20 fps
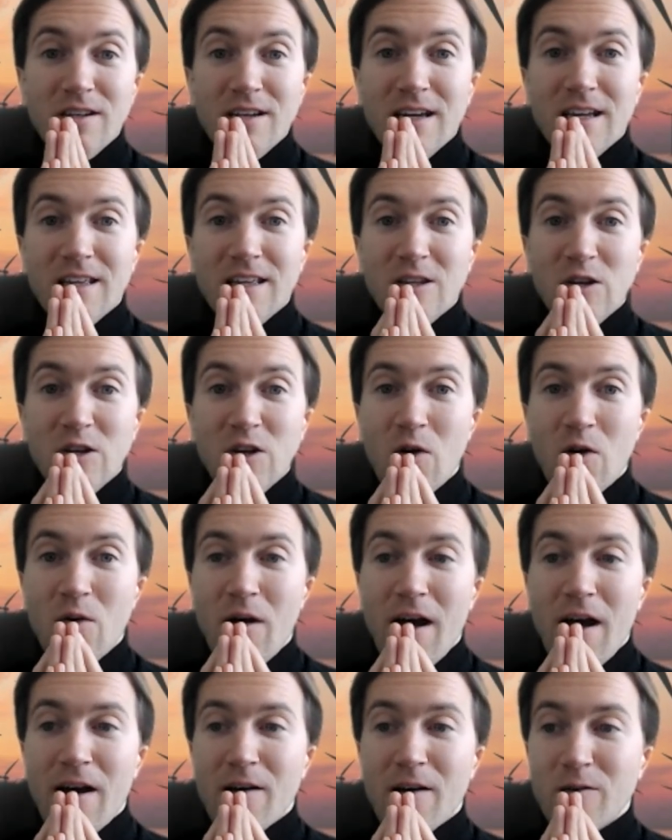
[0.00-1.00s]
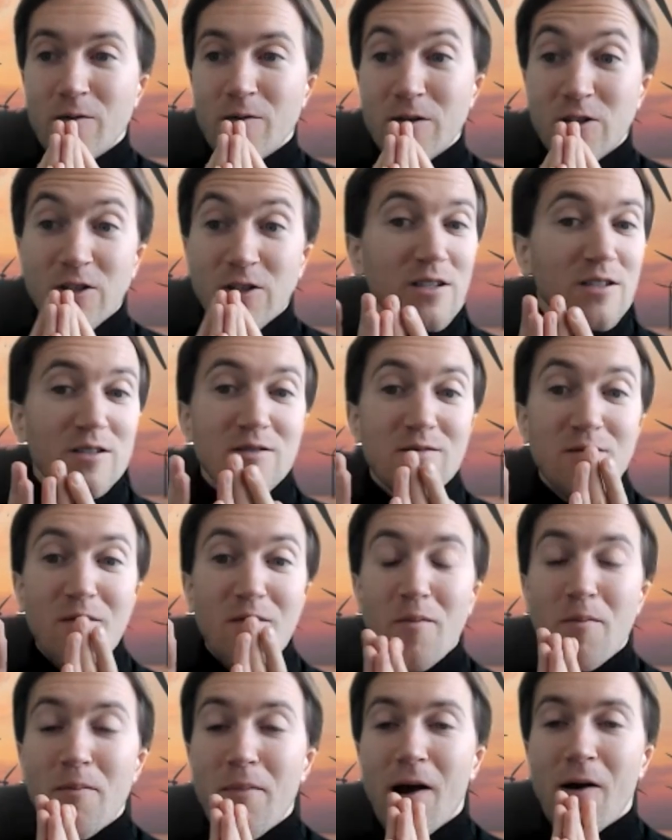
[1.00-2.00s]
and the know-how, which is
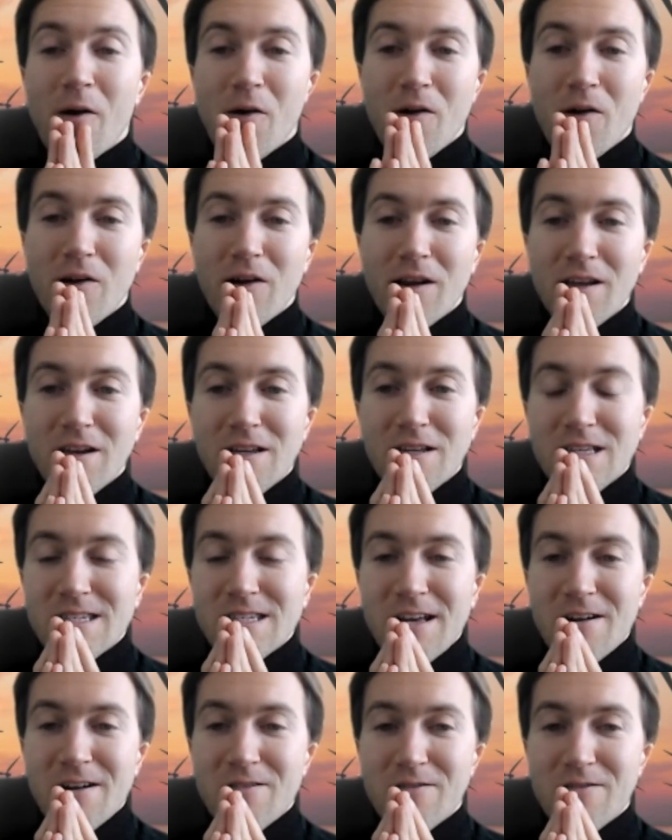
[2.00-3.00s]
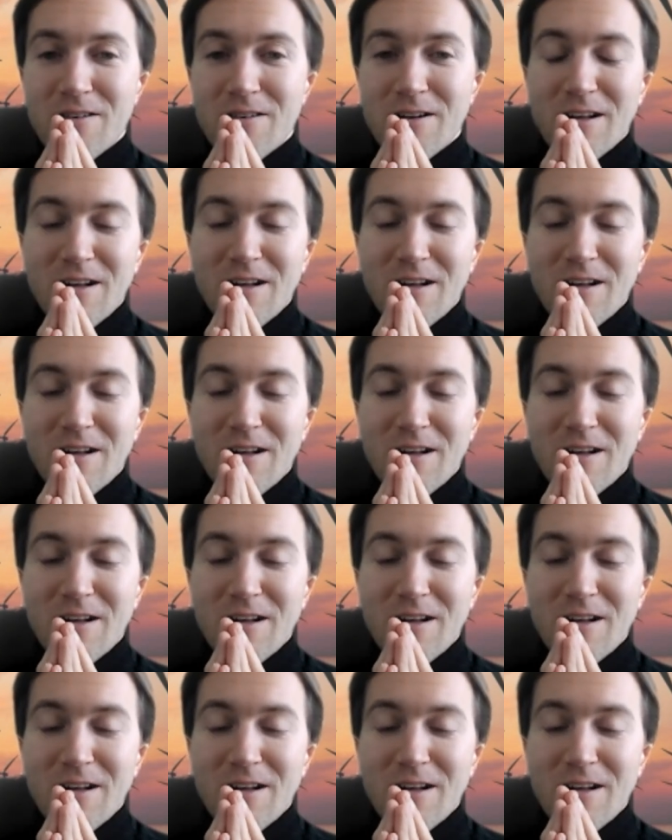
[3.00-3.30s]
power in itself.